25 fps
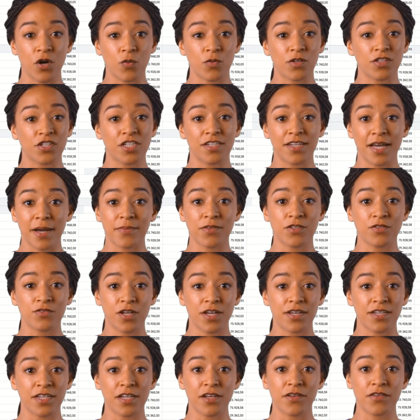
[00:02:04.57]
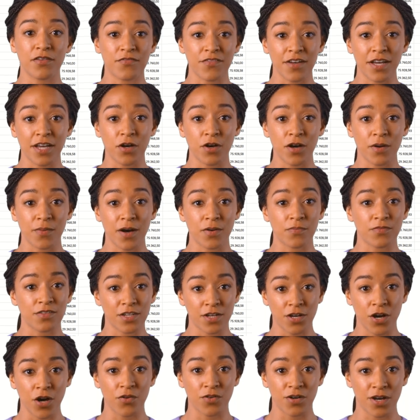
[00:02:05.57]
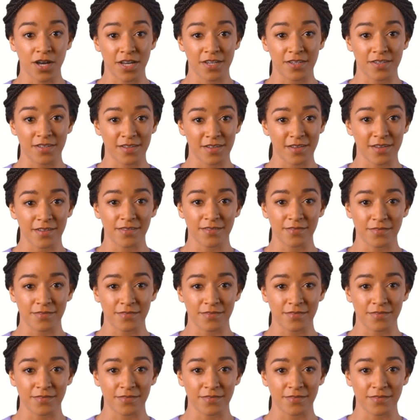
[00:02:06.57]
which is demonstrated in the video about scenarios.